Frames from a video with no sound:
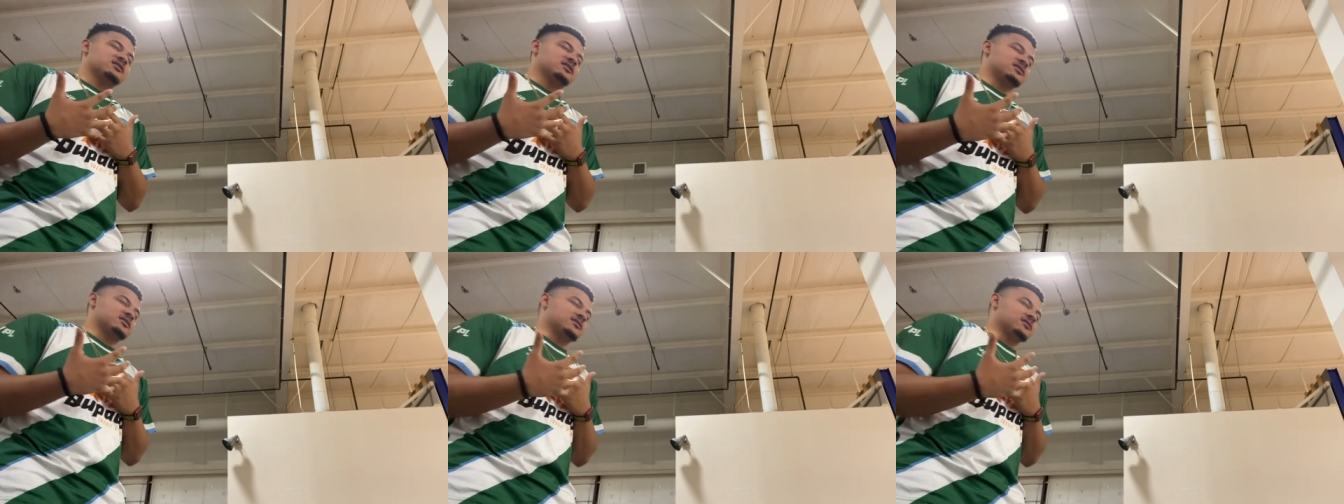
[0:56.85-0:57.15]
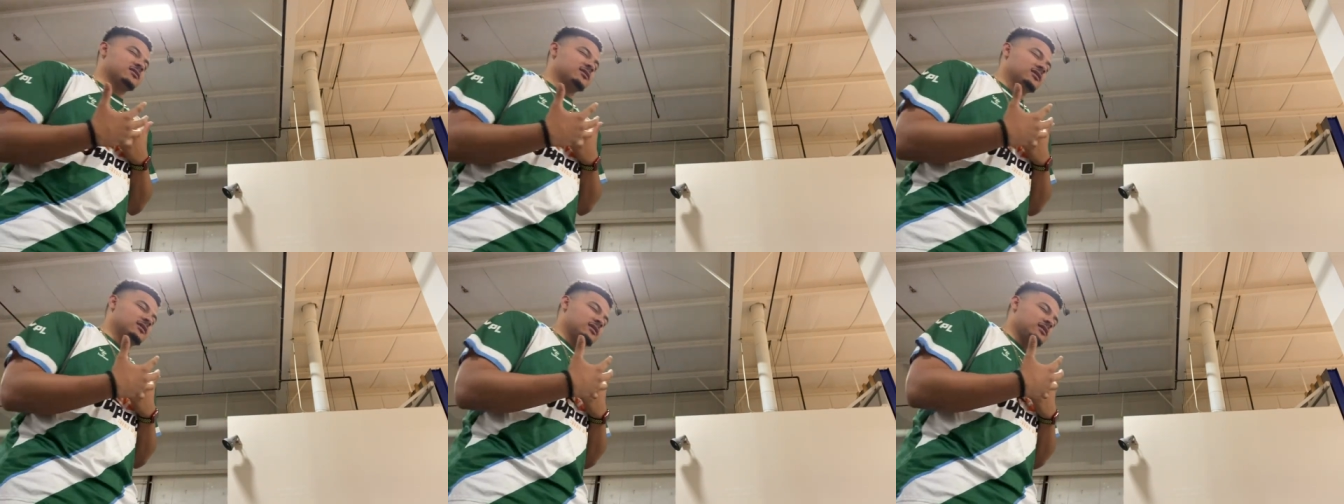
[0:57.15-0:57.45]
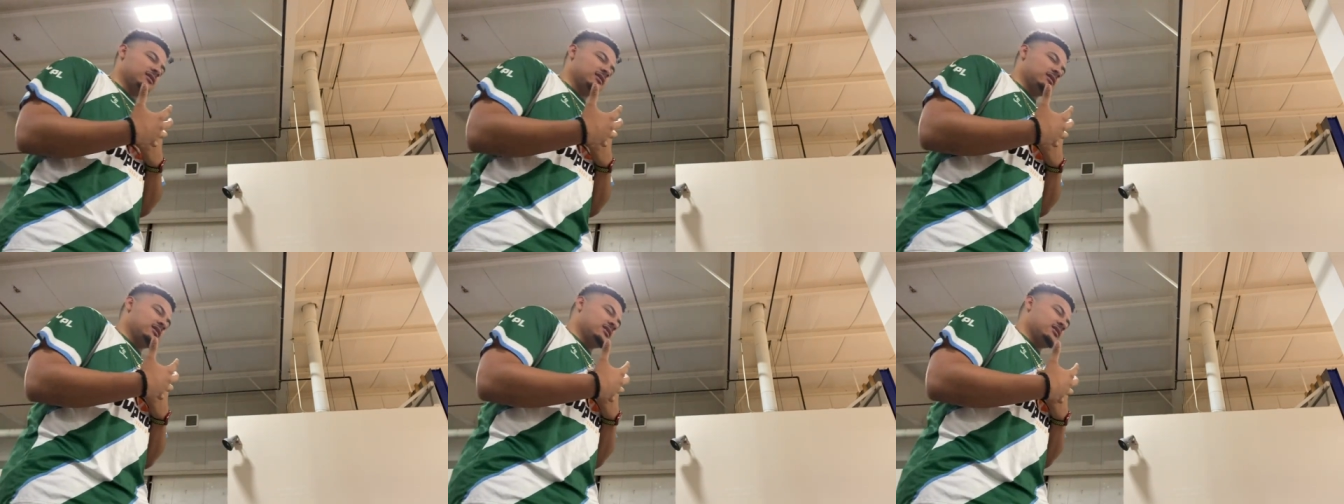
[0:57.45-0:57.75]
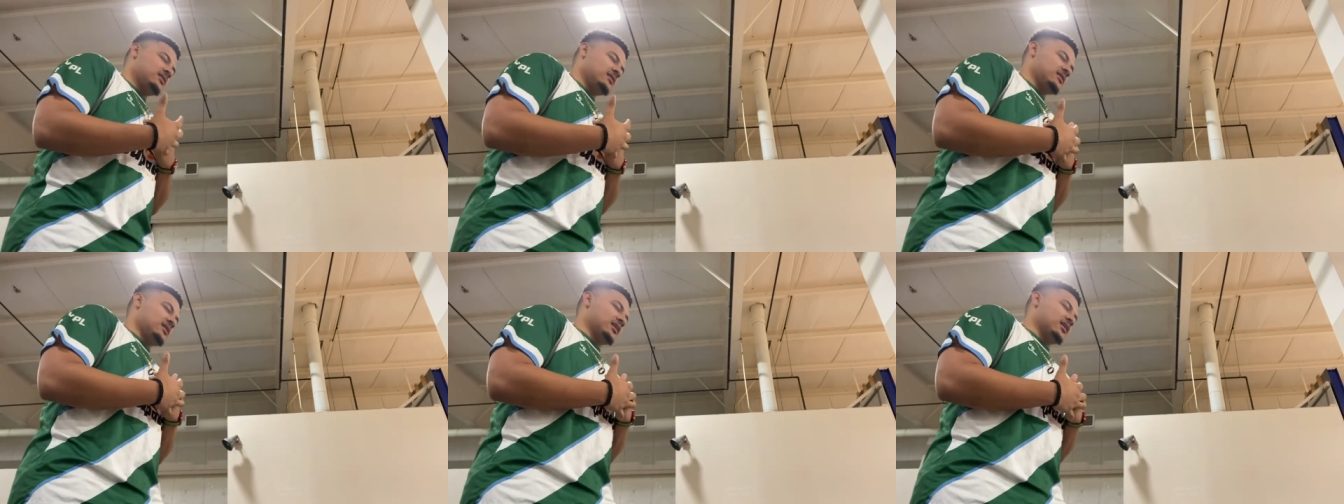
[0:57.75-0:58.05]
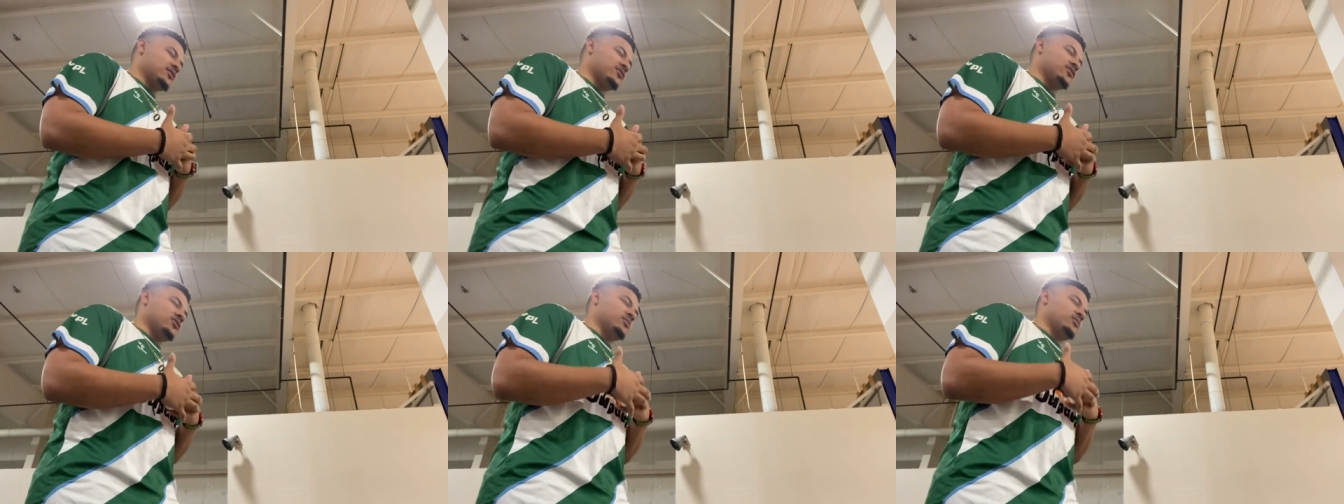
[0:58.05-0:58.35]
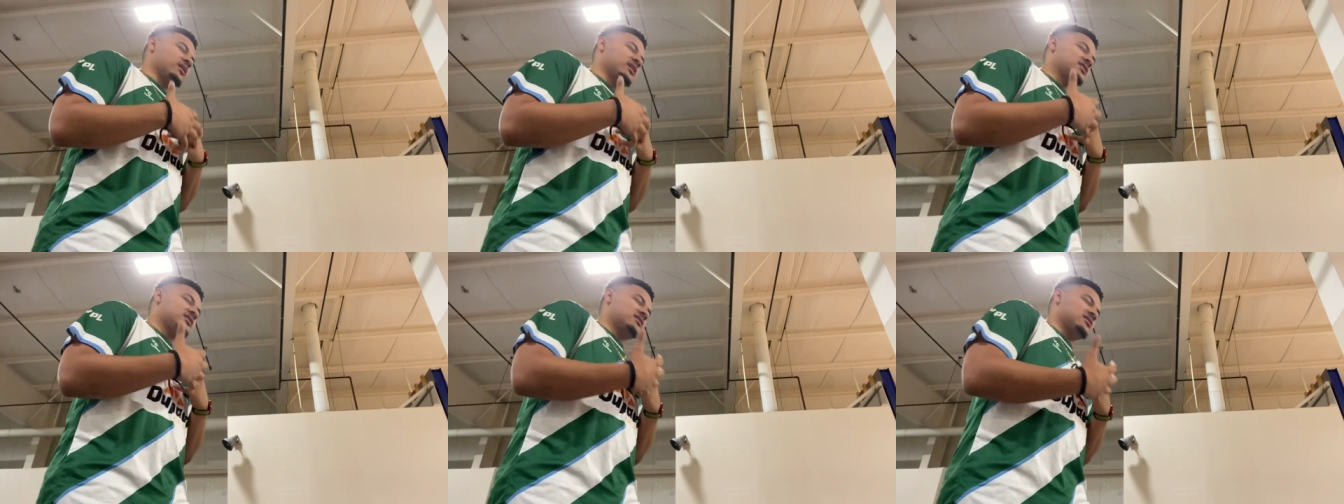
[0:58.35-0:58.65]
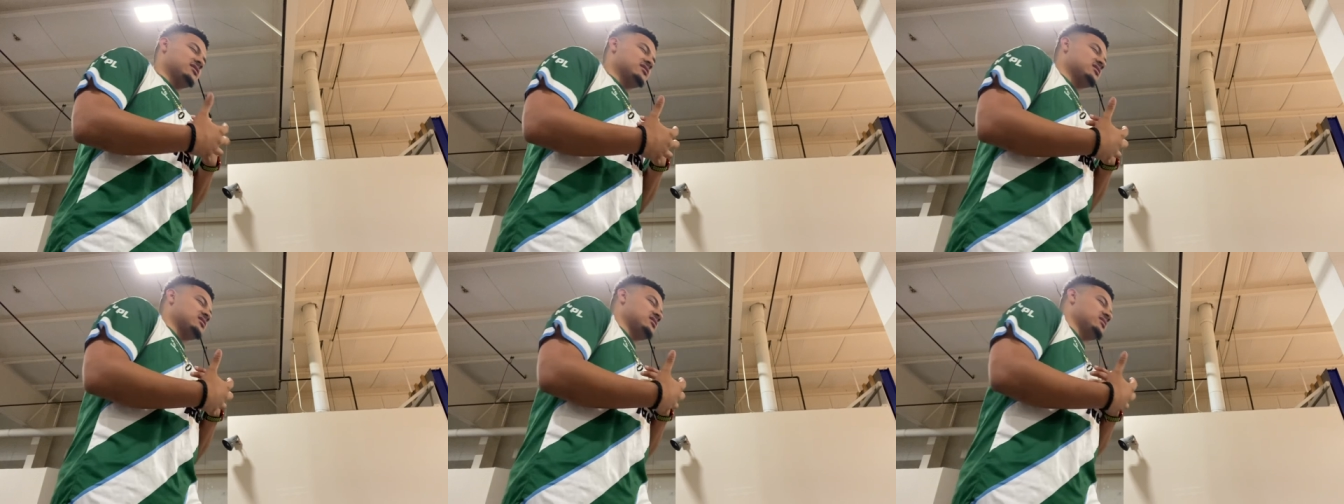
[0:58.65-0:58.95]
and thank you for blessing
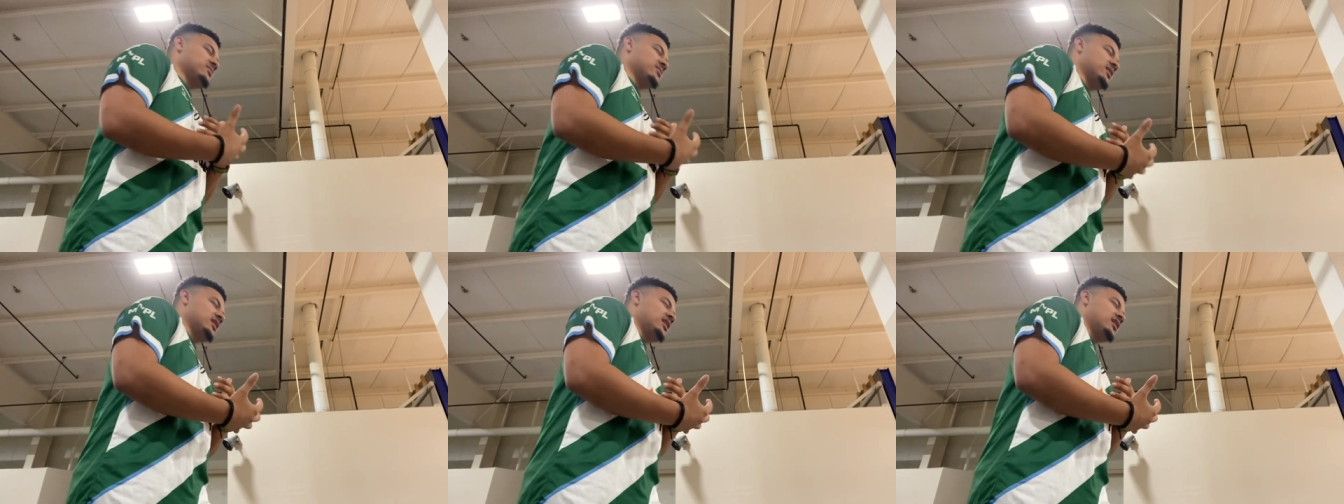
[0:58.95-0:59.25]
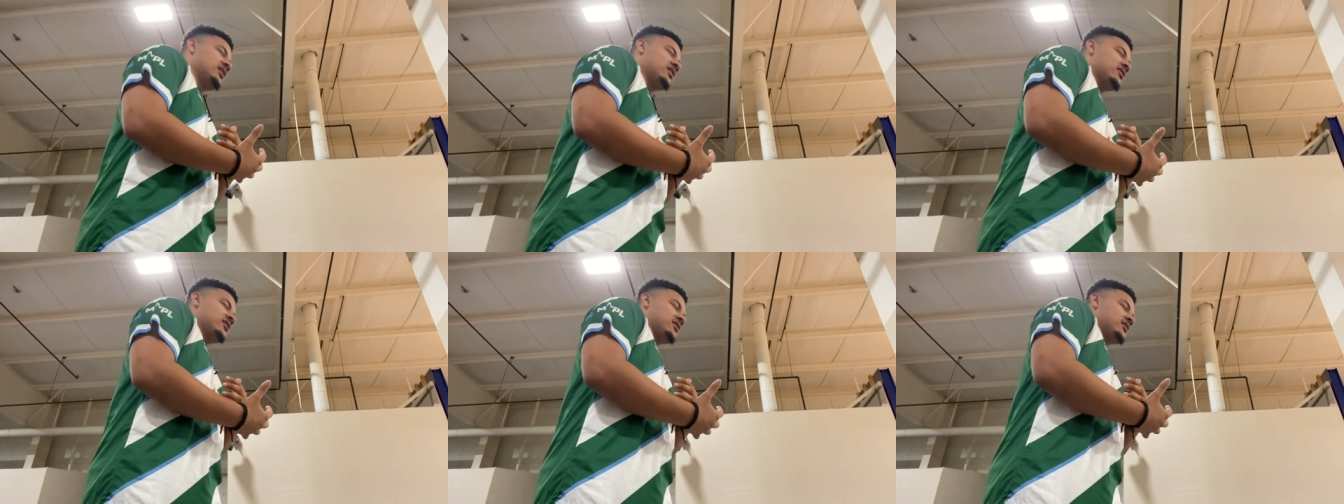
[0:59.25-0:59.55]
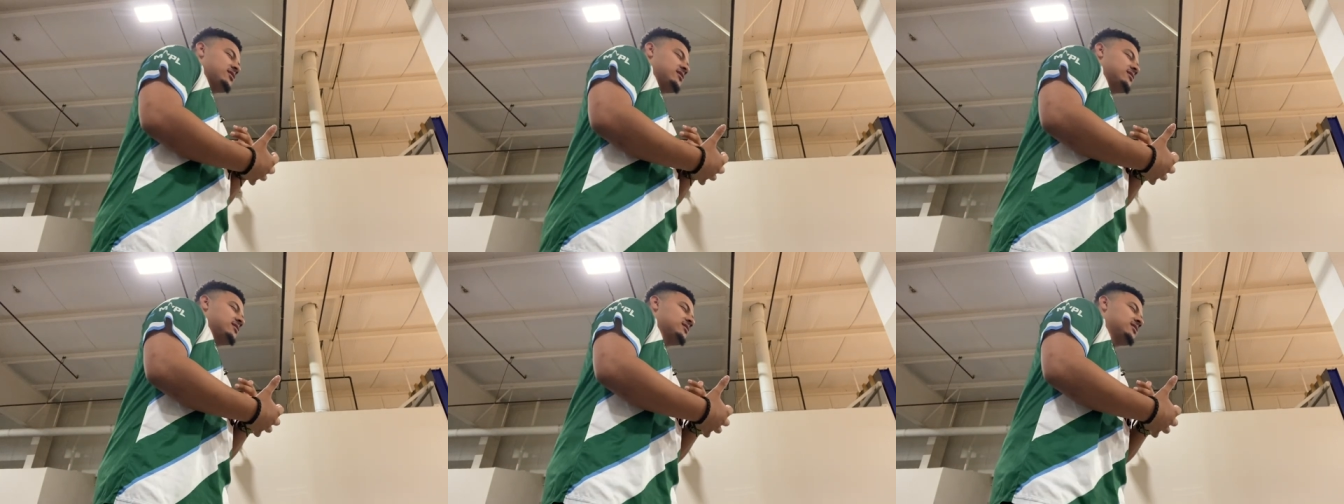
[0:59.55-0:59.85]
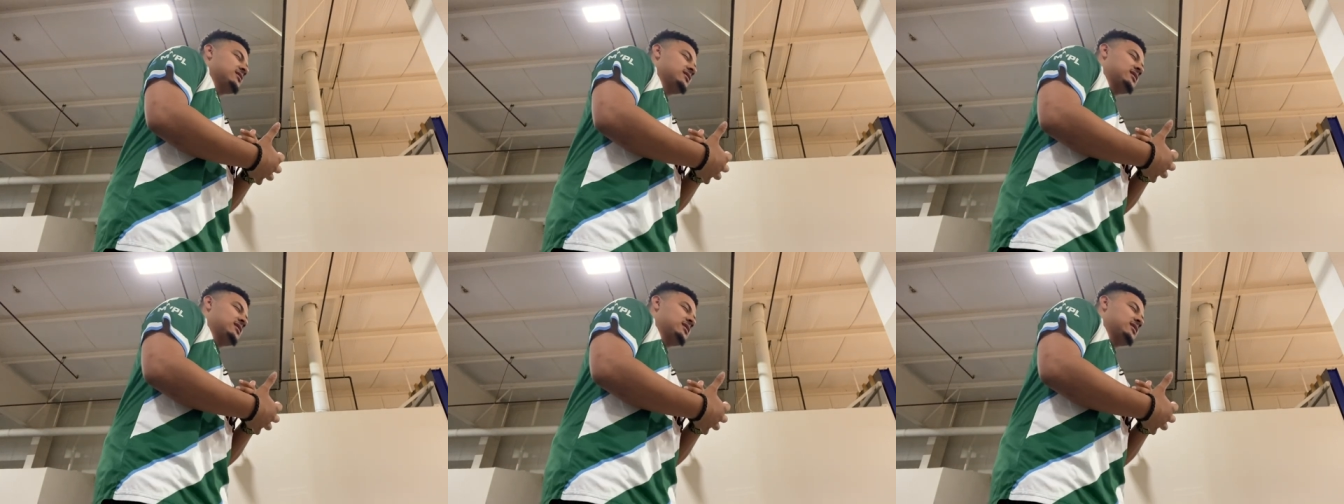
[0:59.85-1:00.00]
us to be here and